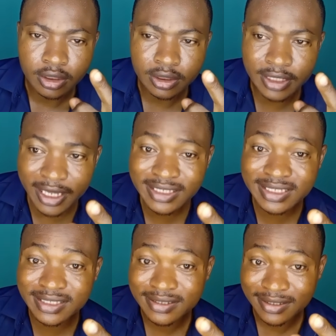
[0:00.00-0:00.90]

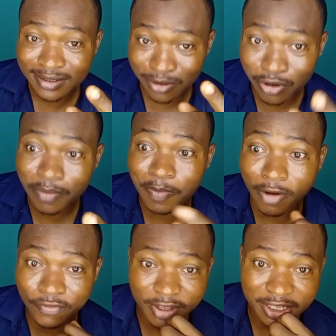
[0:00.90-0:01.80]
This group
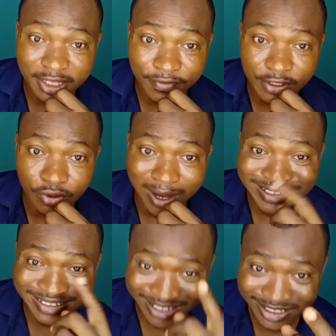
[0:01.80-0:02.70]
of
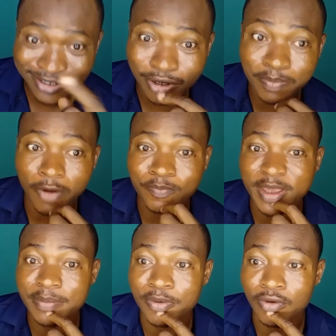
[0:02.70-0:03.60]
individuals, this group of
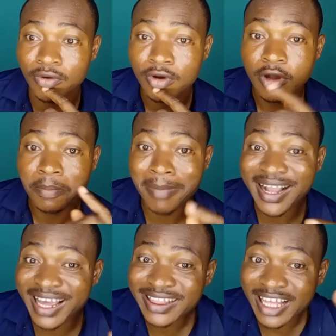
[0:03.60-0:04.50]
people
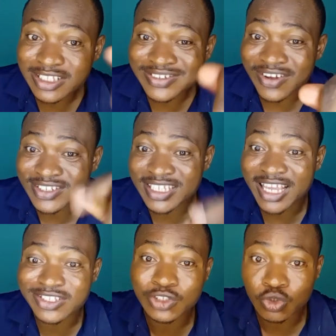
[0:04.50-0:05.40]
marketed
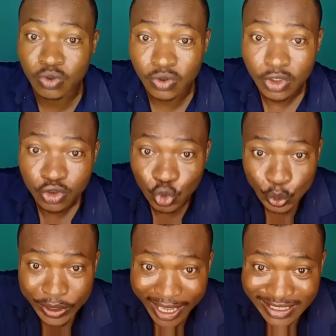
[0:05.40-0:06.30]
success to
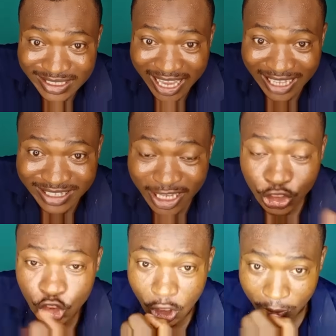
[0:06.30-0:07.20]
get
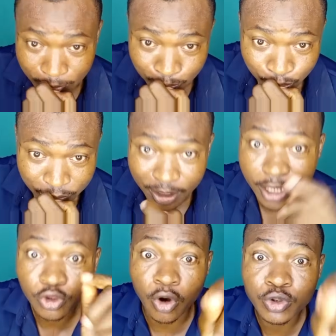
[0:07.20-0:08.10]
attention.
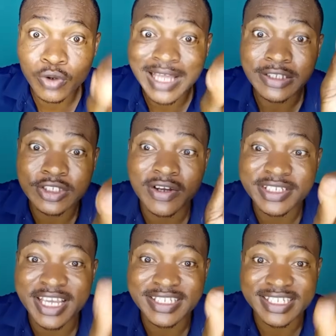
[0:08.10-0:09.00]
They told you that
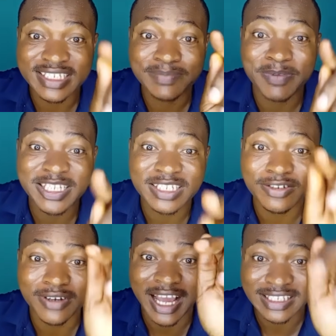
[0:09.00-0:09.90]
success is
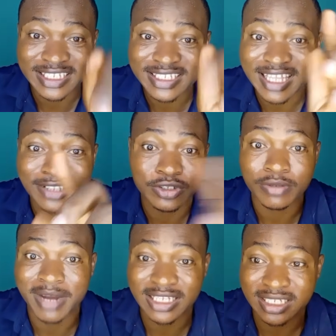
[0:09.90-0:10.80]
personal assistant
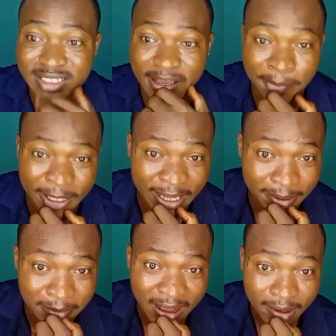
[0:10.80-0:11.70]
to Master Simon
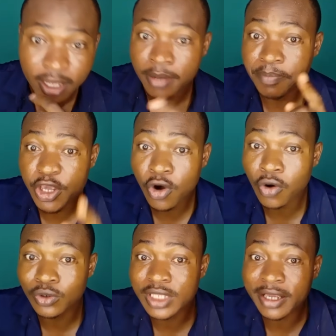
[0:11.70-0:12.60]
Ekpa.
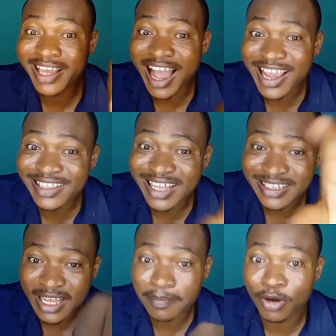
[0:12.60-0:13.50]
Behold, the guy
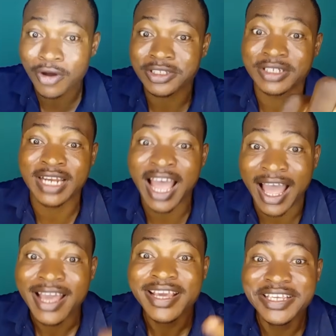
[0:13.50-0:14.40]
that they brought
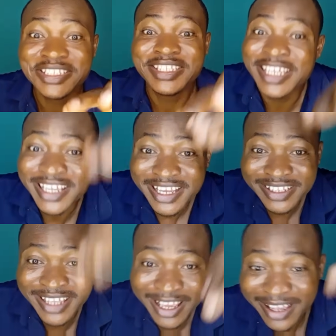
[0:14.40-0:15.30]
now is
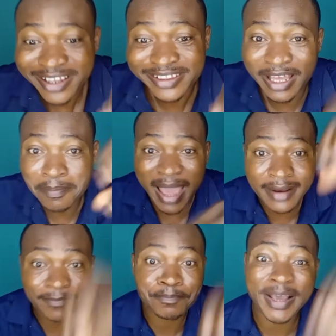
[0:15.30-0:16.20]
the
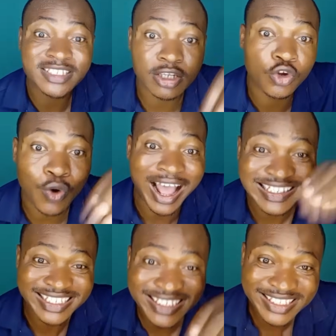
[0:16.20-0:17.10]
main personal
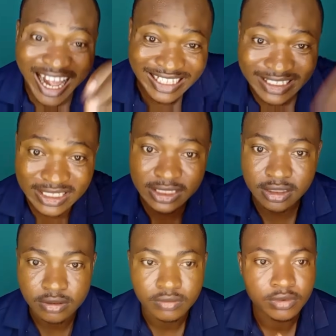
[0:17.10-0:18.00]
assistant,
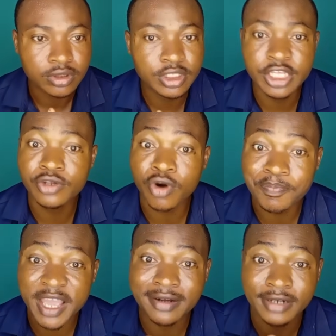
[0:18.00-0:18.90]
the European